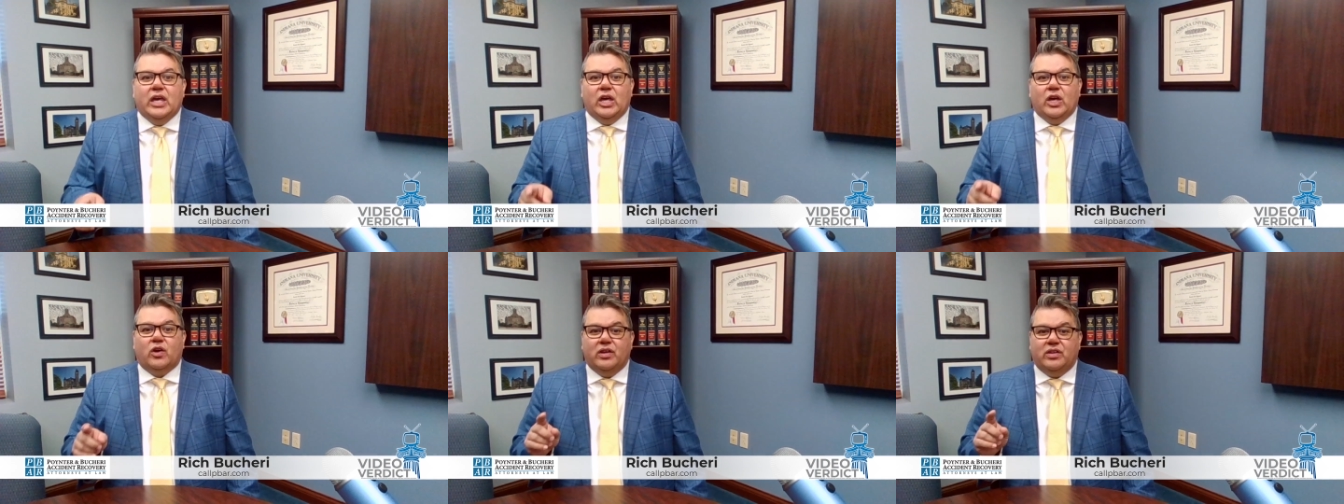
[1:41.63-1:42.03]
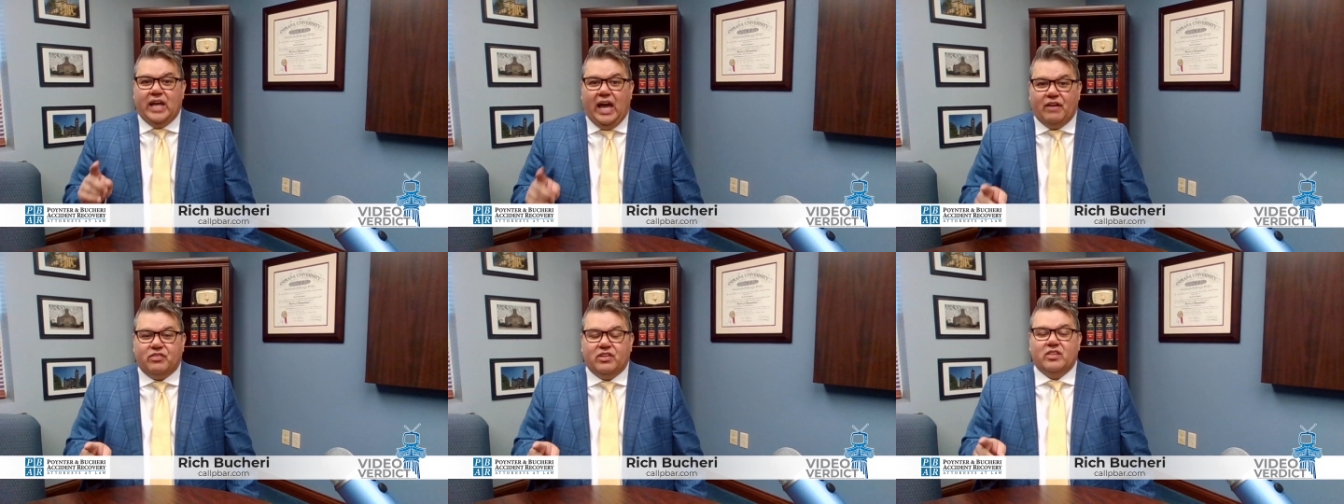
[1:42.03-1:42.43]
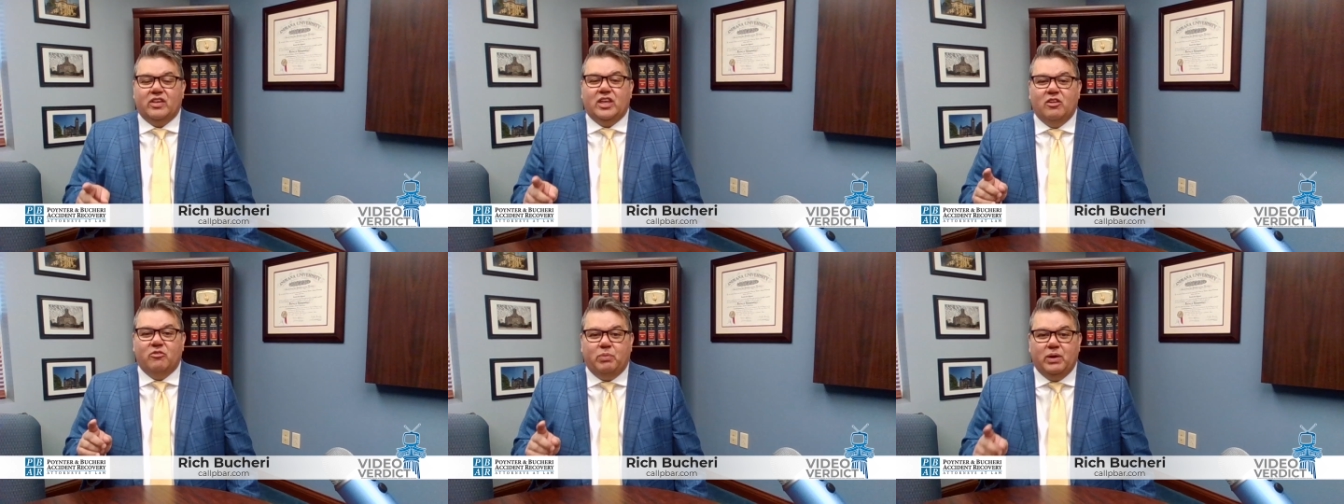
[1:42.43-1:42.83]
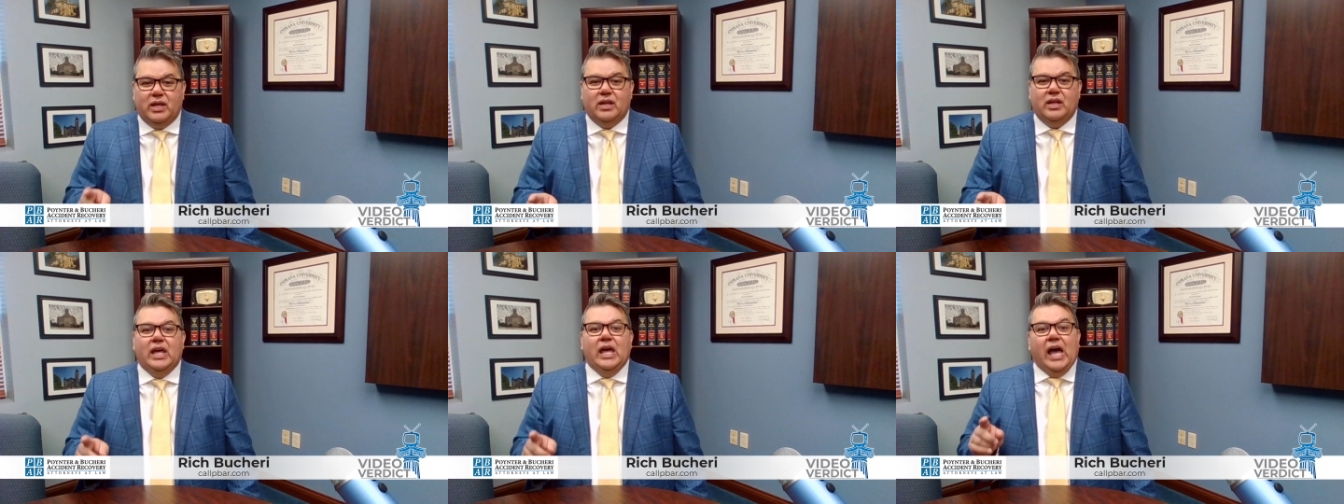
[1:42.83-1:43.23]
it could definitely have
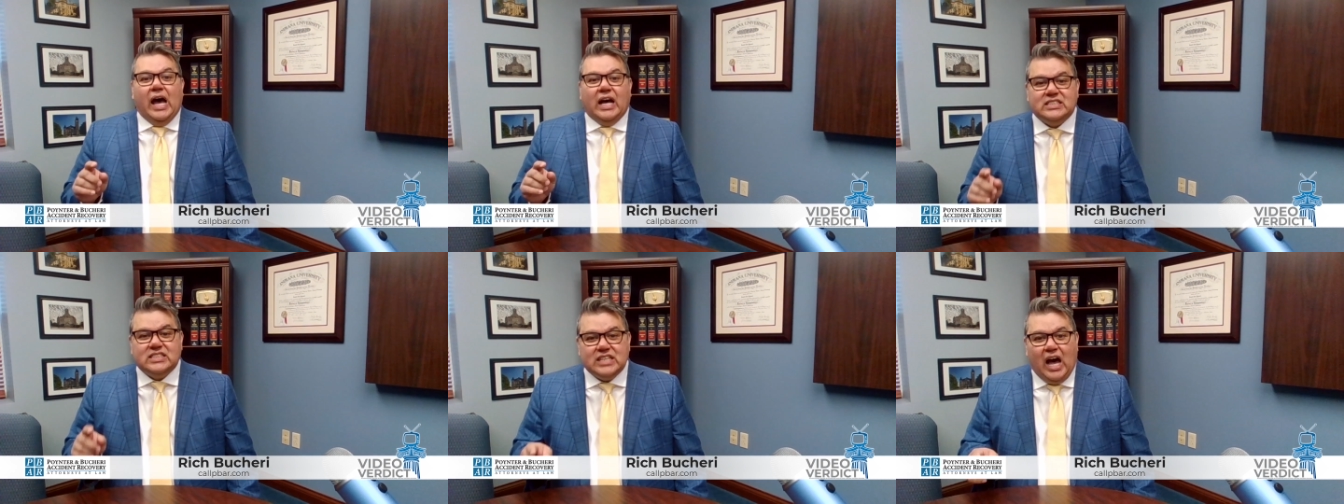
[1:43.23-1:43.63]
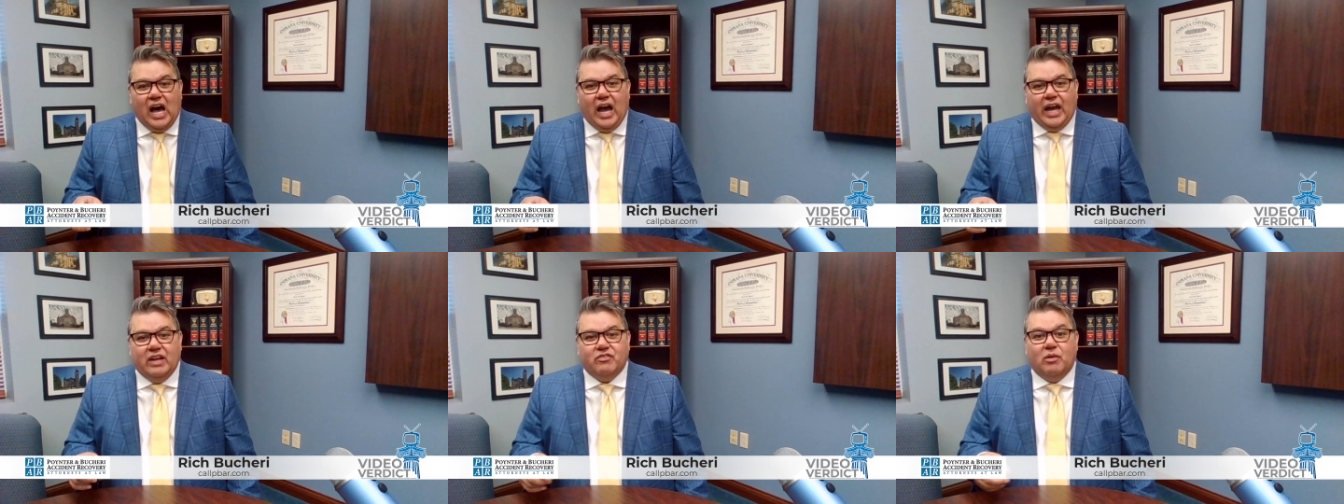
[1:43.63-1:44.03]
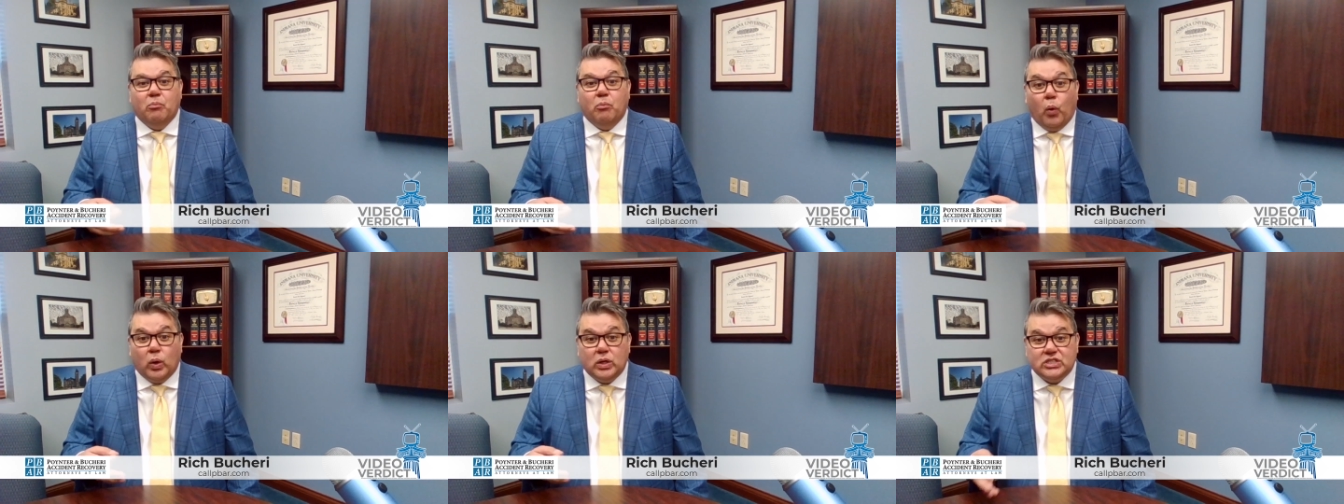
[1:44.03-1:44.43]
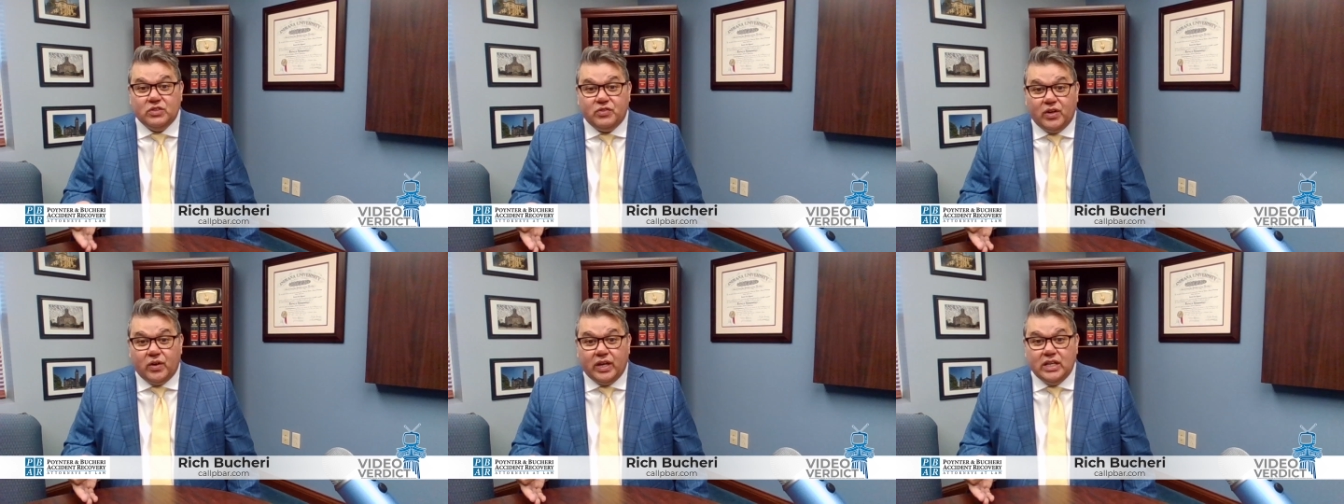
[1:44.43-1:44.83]
been a sign of a more
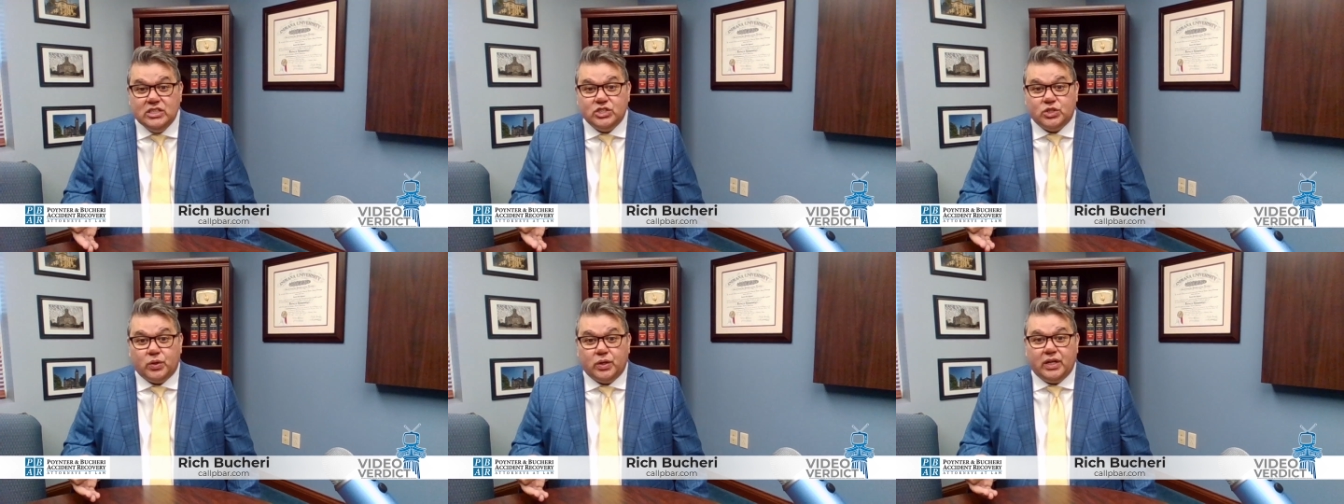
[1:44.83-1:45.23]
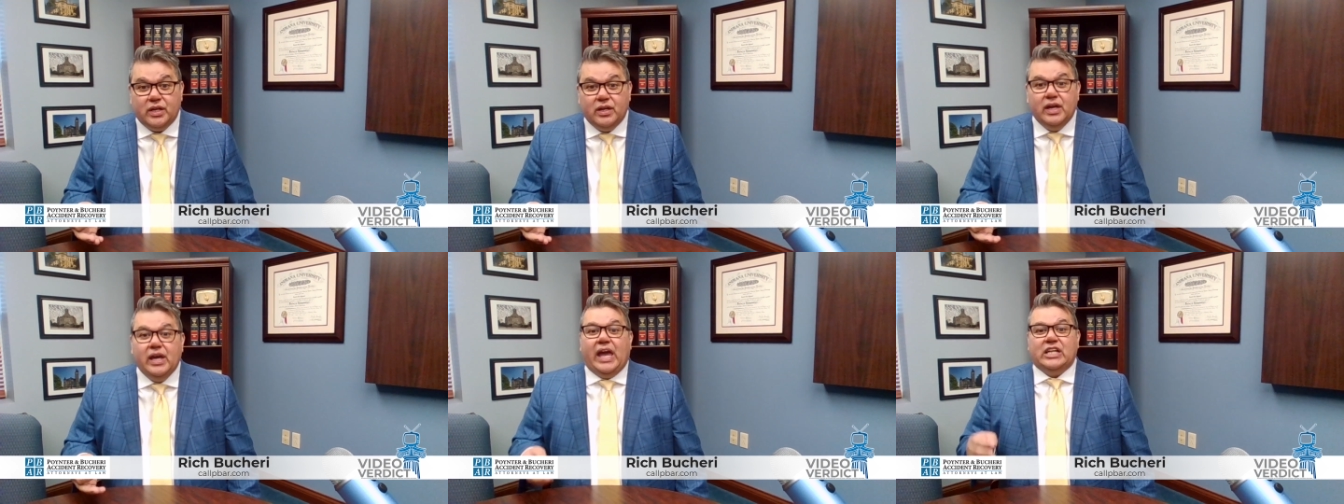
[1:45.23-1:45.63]
severe injury,